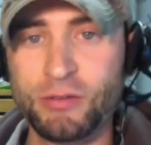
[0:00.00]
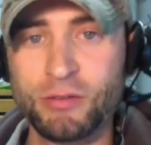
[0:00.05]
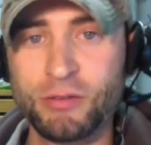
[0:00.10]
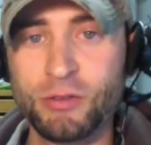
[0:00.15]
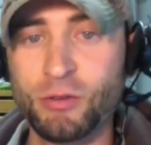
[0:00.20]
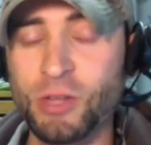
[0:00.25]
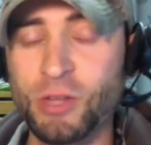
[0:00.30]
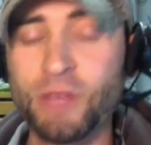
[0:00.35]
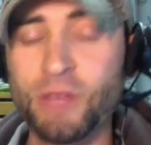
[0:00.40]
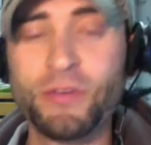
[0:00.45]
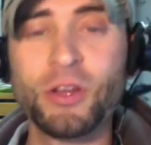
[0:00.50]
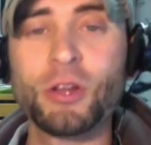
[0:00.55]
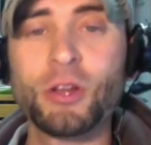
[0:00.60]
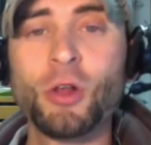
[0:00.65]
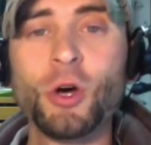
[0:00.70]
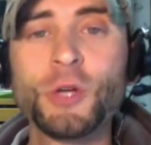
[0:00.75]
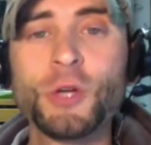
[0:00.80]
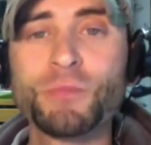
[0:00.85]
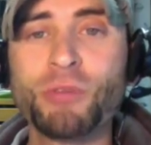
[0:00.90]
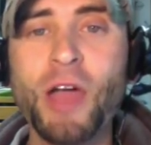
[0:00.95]
You live in
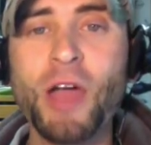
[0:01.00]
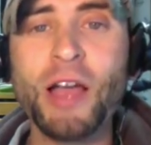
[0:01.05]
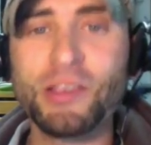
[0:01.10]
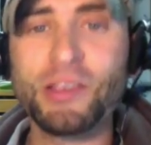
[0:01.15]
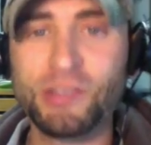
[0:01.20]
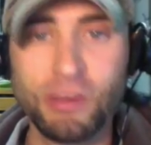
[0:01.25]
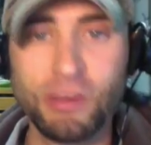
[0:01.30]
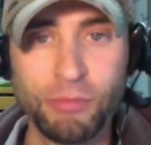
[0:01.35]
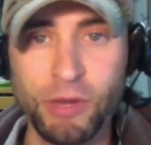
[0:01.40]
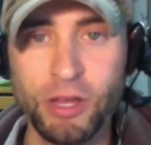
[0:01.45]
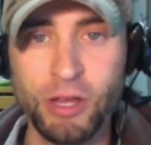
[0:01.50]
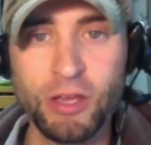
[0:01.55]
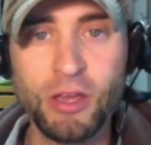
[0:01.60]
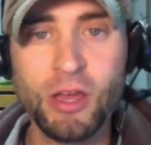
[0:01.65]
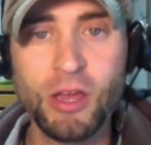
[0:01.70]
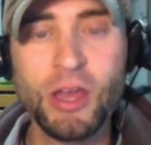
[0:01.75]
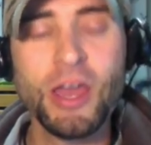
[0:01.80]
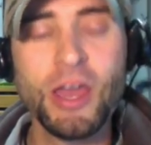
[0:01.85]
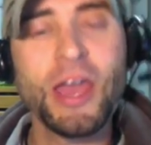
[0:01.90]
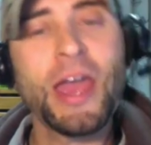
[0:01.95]
close proximity,
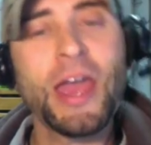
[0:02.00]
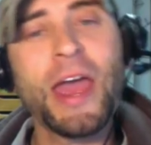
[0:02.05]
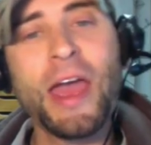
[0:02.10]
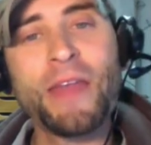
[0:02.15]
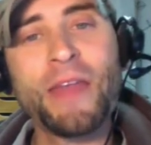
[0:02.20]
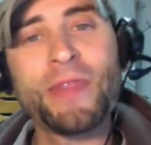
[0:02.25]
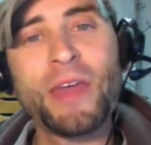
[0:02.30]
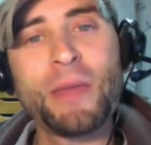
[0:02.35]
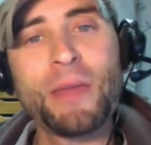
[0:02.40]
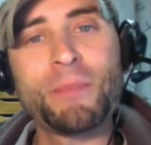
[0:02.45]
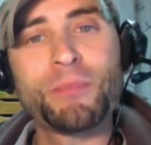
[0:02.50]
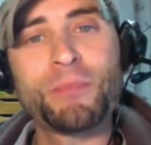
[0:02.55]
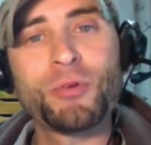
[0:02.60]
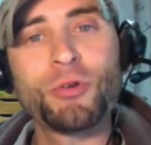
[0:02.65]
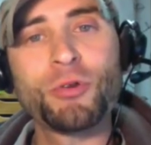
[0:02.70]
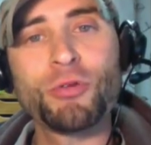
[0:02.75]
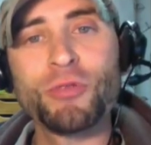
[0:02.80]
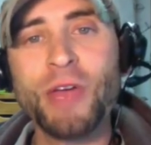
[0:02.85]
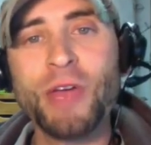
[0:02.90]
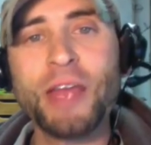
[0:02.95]
and they
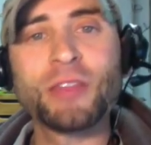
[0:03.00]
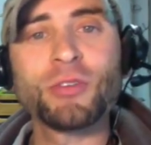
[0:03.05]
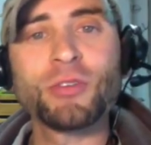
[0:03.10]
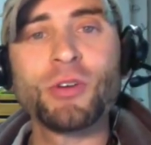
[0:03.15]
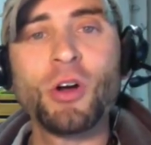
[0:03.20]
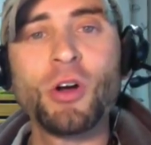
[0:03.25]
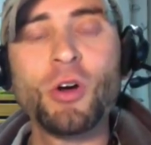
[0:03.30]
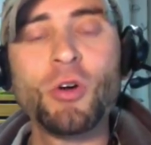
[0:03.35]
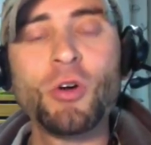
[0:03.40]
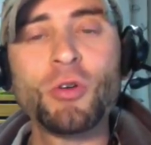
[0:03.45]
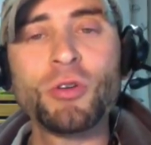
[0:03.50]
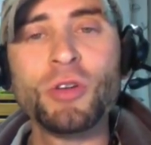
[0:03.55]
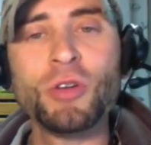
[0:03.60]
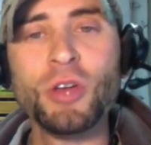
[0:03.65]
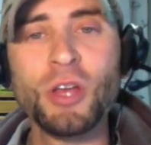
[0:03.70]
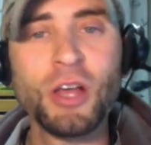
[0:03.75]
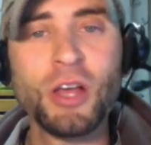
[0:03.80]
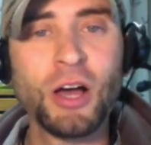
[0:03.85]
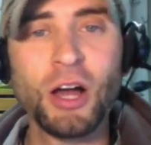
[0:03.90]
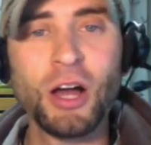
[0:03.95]
create their own
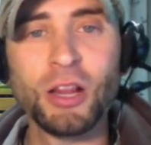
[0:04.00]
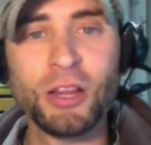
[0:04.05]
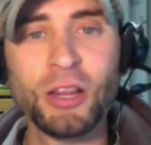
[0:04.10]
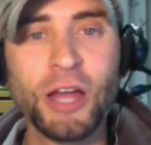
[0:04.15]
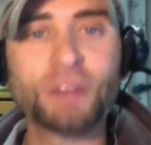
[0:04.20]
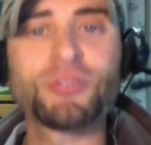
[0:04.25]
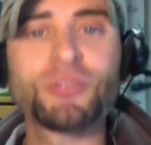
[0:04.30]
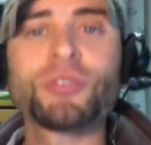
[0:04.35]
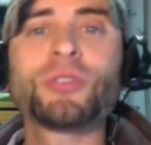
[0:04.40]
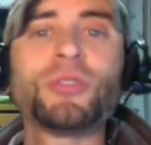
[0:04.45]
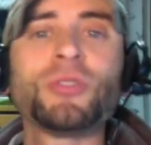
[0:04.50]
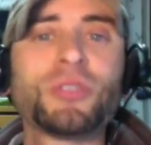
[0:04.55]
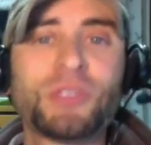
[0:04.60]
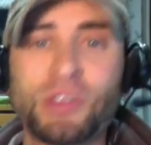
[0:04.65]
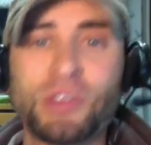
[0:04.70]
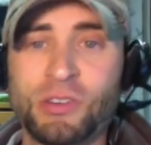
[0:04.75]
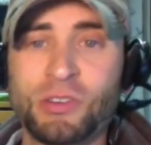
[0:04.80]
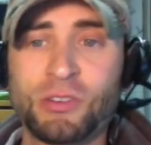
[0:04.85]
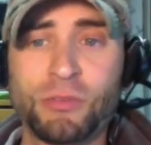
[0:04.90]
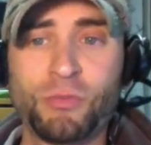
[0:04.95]
electrical
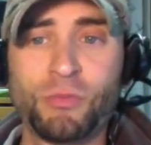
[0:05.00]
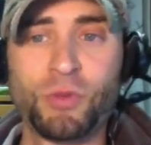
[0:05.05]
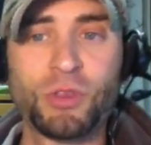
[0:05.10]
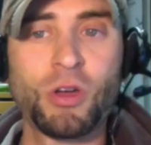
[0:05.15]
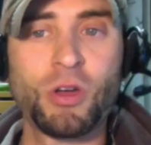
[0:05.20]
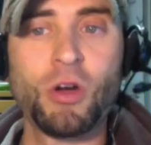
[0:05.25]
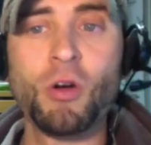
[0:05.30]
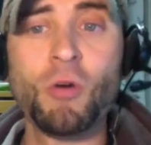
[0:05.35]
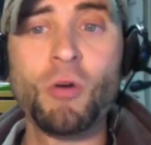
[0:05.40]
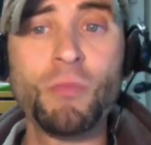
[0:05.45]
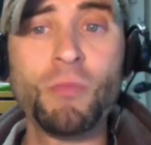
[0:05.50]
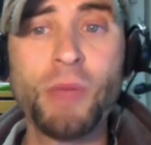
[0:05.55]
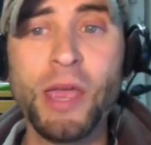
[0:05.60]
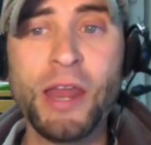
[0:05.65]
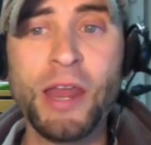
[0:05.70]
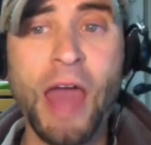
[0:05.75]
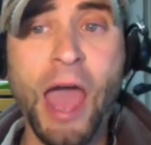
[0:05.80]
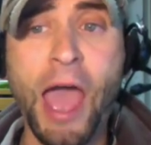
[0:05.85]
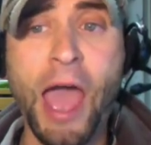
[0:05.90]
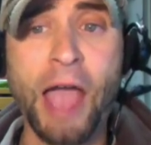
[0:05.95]
system with a
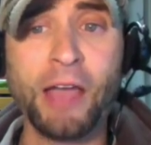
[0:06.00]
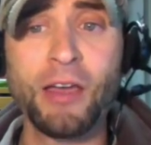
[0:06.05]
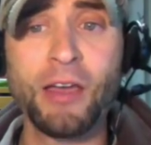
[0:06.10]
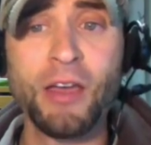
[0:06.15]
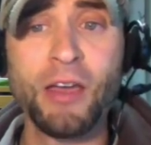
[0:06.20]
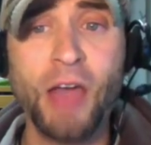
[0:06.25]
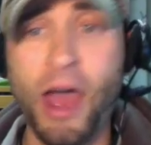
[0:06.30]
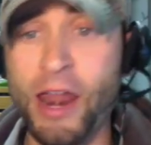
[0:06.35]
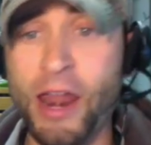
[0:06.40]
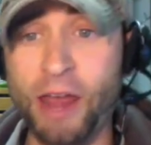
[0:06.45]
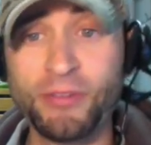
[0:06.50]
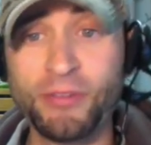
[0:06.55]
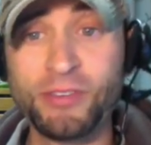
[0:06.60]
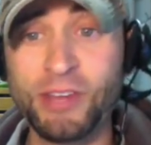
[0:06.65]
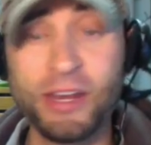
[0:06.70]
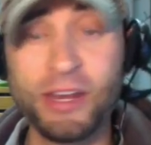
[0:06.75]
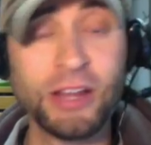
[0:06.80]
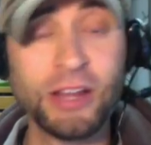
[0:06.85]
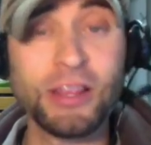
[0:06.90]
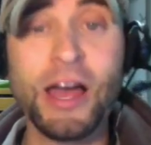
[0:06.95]
homemade hack. And I've
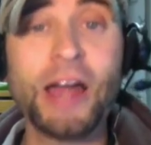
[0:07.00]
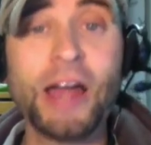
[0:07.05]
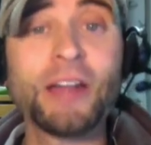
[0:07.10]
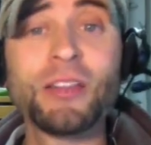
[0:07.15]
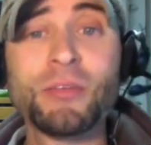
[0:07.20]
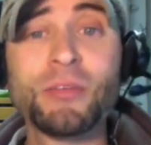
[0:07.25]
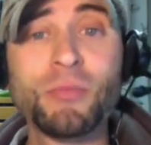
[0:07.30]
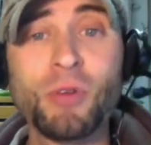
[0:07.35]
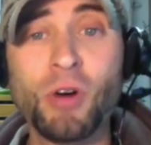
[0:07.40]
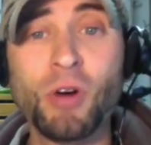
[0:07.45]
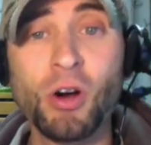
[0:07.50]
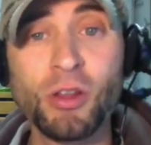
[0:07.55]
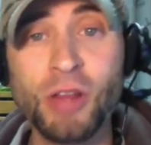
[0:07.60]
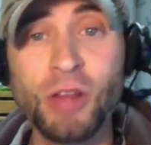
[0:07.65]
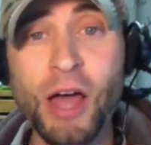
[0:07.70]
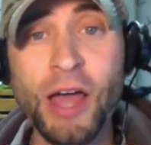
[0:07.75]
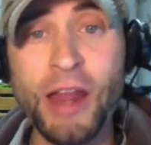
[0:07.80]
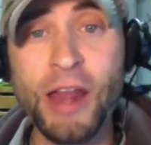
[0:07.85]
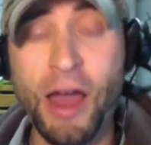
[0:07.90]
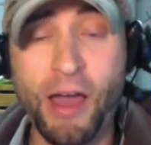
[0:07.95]
seen a lot of them online.